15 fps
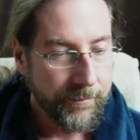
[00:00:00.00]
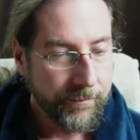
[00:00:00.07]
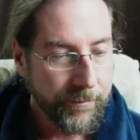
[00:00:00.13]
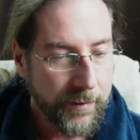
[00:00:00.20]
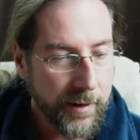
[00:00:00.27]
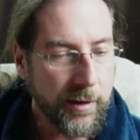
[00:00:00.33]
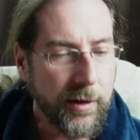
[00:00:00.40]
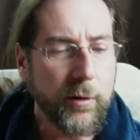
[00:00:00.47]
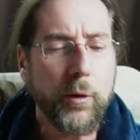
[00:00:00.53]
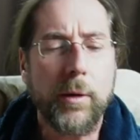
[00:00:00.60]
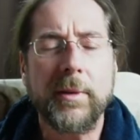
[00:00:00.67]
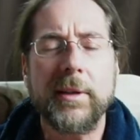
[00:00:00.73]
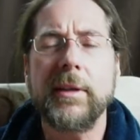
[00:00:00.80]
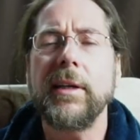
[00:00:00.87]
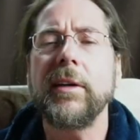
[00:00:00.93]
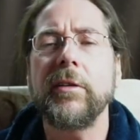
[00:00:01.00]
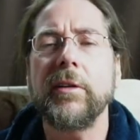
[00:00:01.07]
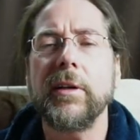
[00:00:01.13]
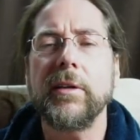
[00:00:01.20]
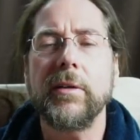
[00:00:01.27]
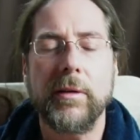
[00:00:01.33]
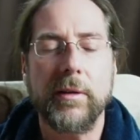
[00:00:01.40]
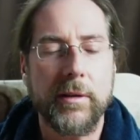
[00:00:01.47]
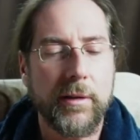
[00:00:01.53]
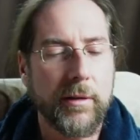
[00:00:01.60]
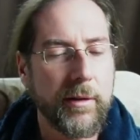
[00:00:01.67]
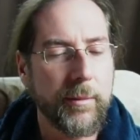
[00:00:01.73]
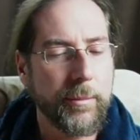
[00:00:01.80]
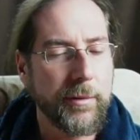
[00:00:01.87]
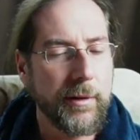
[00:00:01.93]
The normal t-shirt or, or
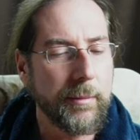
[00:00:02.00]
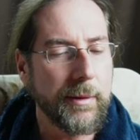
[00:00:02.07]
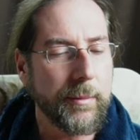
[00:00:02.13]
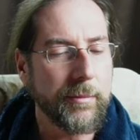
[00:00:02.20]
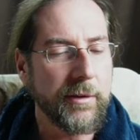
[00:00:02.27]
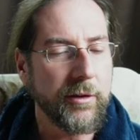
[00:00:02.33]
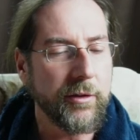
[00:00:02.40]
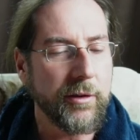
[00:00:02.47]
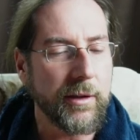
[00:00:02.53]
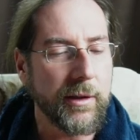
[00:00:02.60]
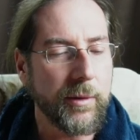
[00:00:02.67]
the premium t-shirt?